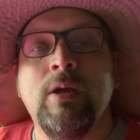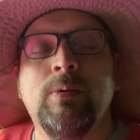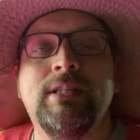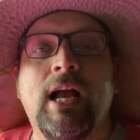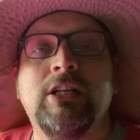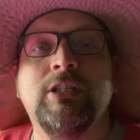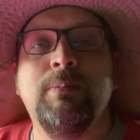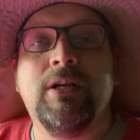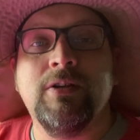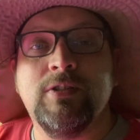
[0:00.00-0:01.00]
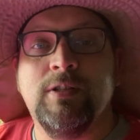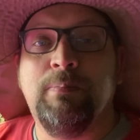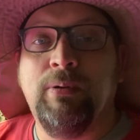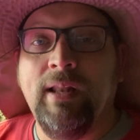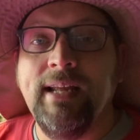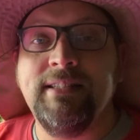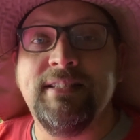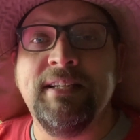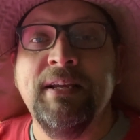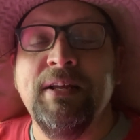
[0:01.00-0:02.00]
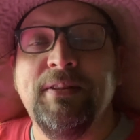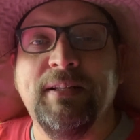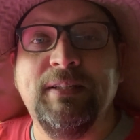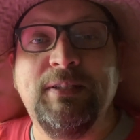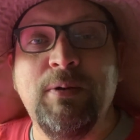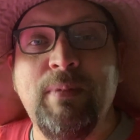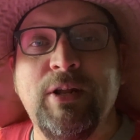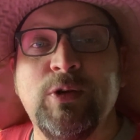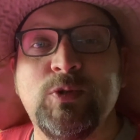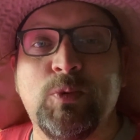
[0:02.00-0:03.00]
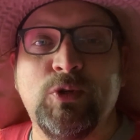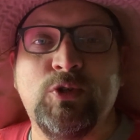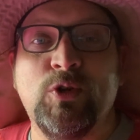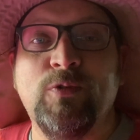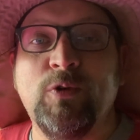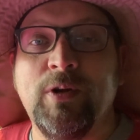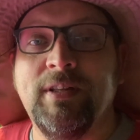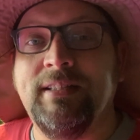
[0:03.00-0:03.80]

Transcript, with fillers: It was actually because of the plates that the tomatoes were served on,